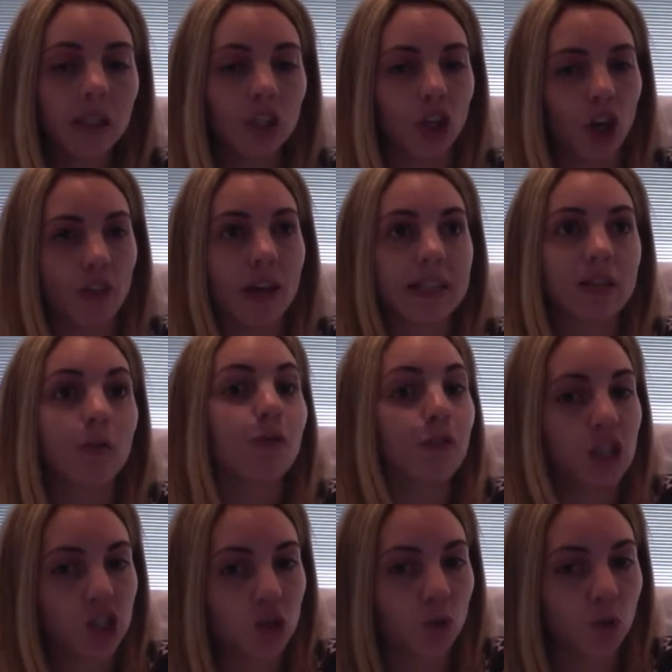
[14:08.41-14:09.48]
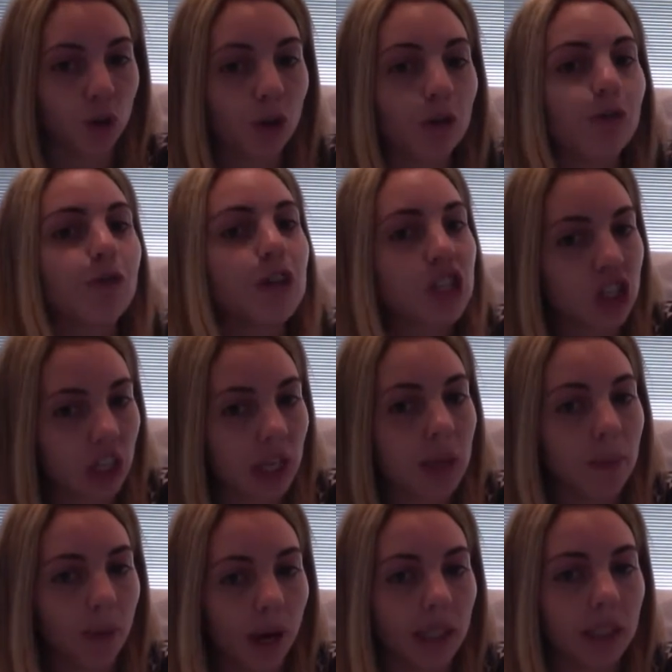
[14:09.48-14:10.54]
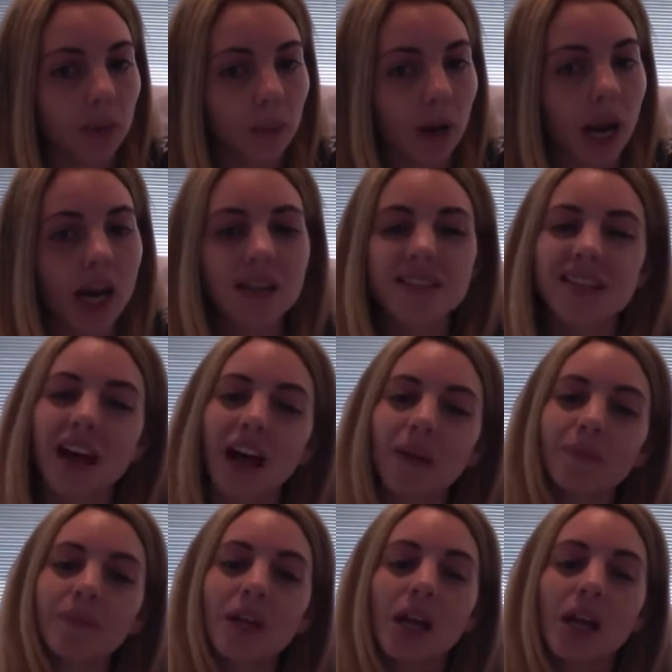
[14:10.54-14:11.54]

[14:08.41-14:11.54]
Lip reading: And, that's official. You're officially pregnant when, and it's like,